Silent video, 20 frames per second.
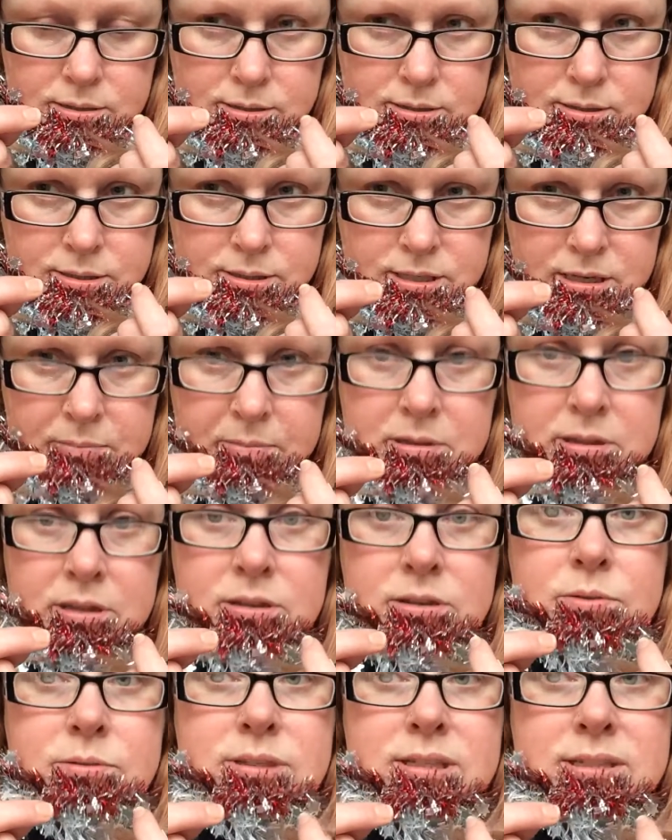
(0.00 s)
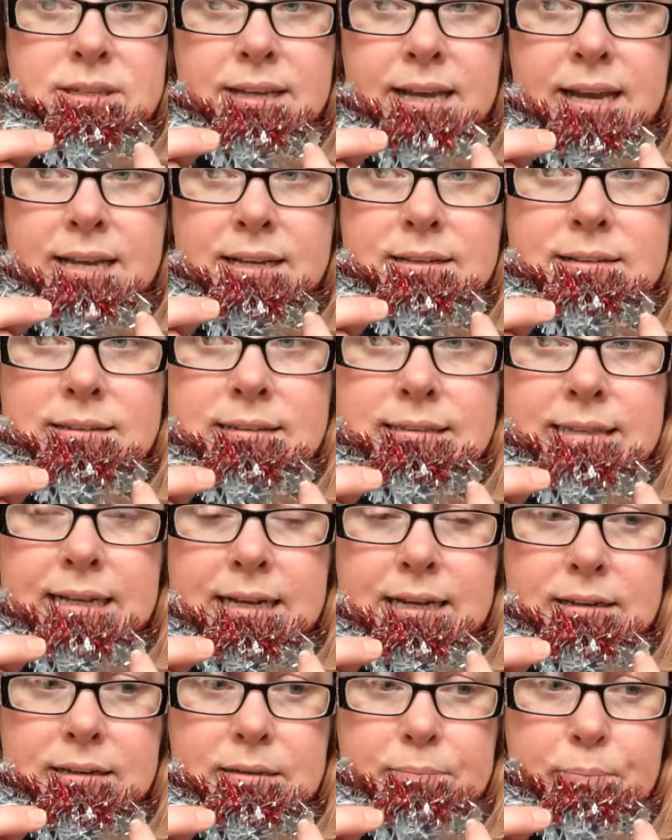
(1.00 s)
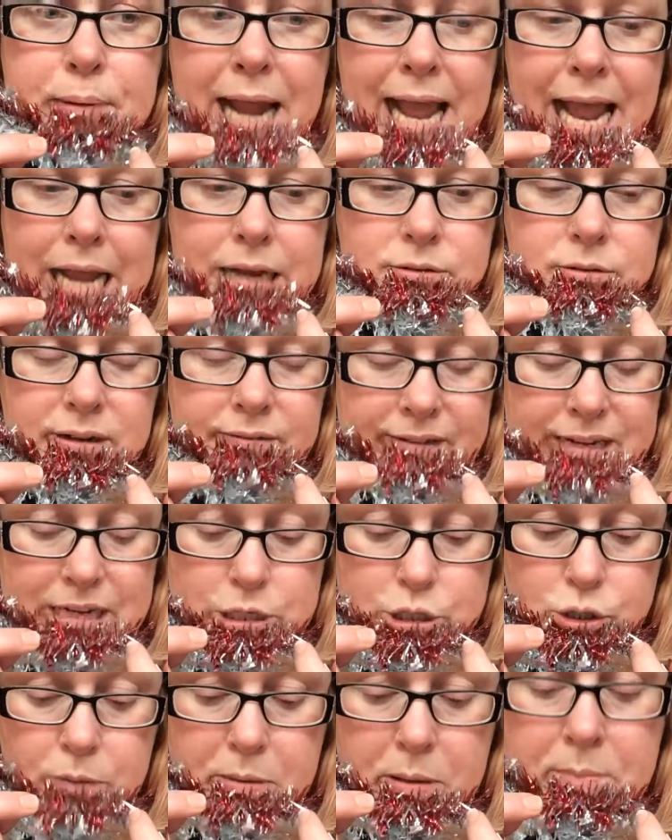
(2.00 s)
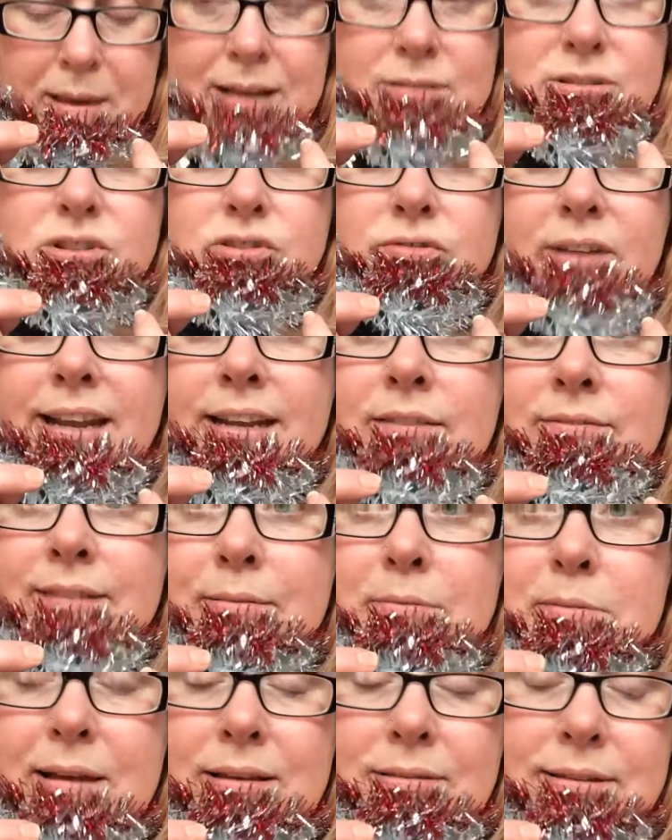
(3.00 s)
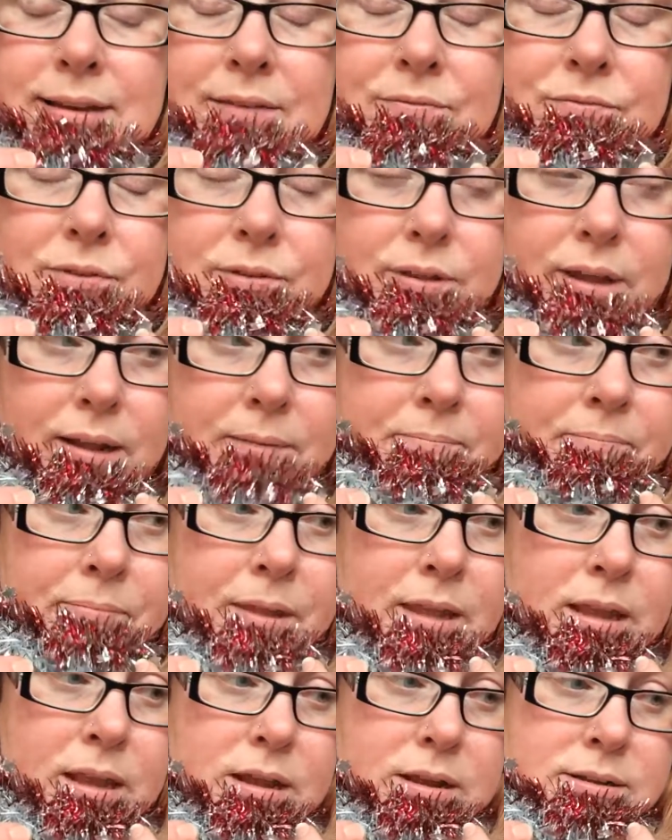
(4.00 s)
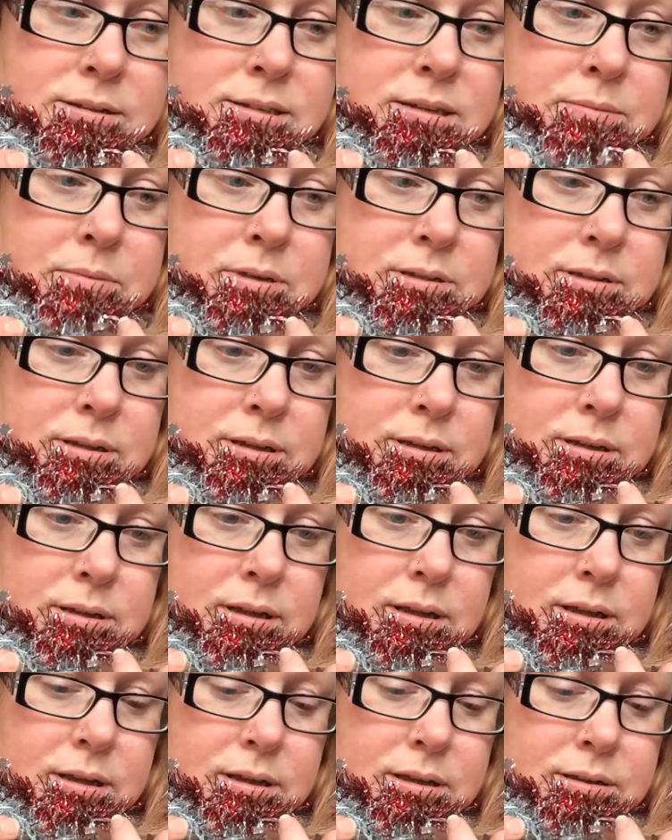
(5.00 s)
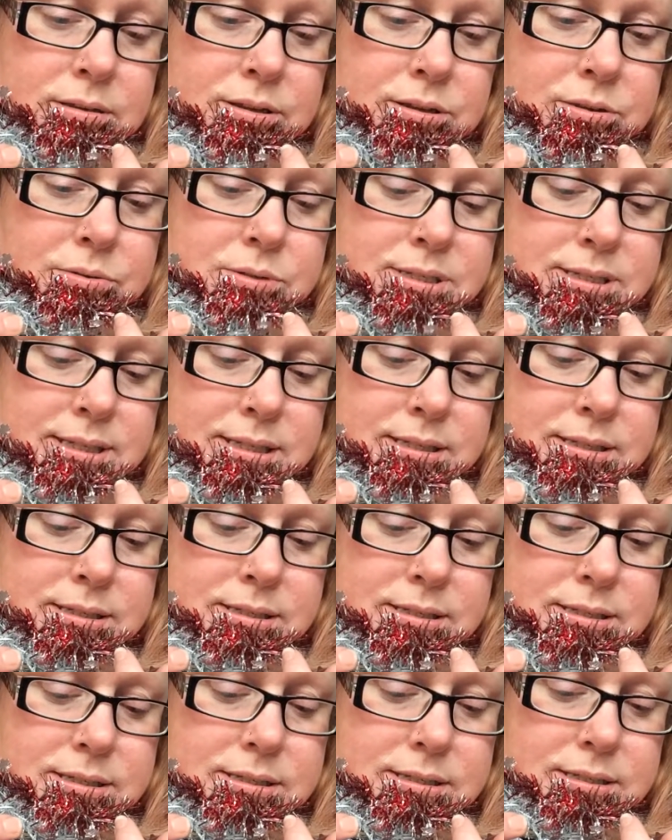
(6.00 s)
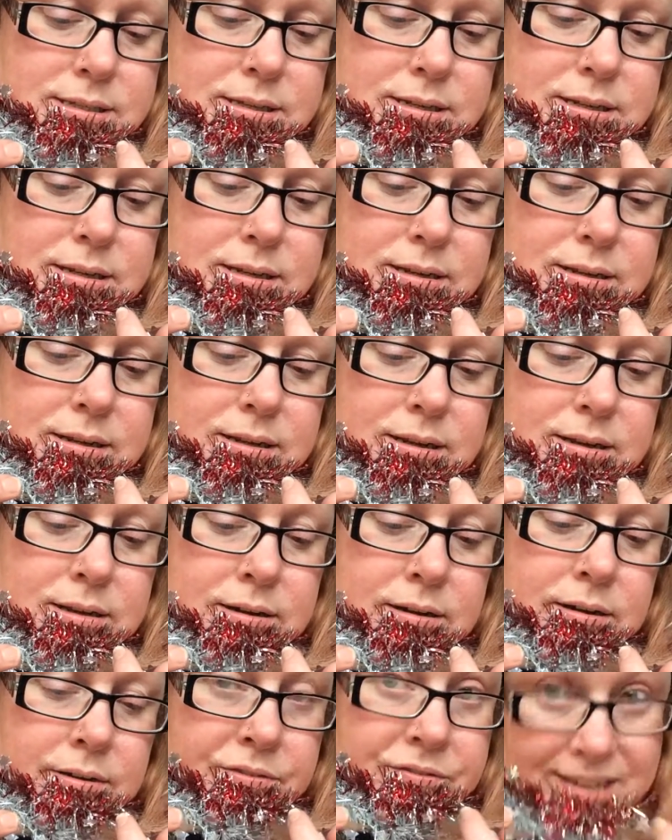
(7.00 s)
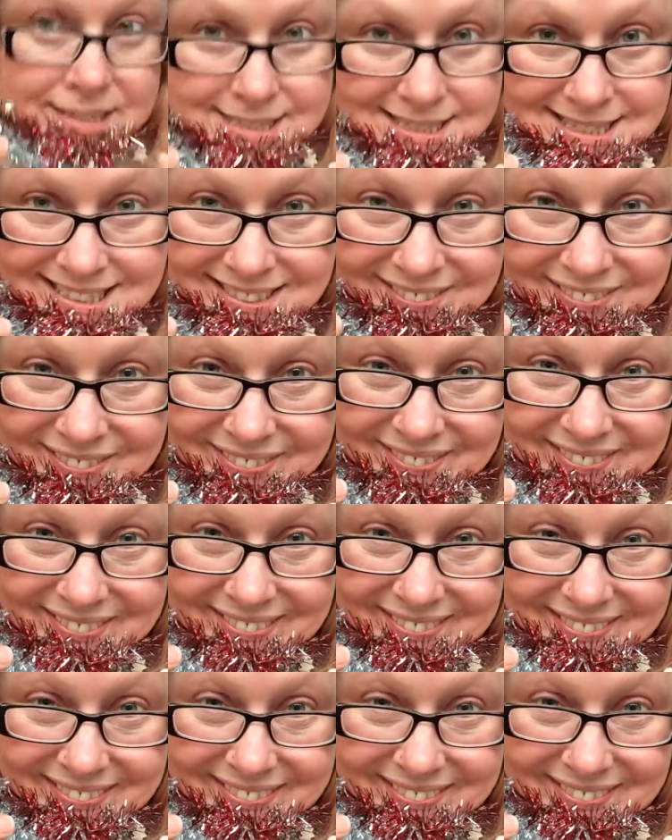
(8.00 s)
Some of the uses I hadn't exactly planned, or I've only just got my mouth straight around your mouth and everything. Some of the uses are festive.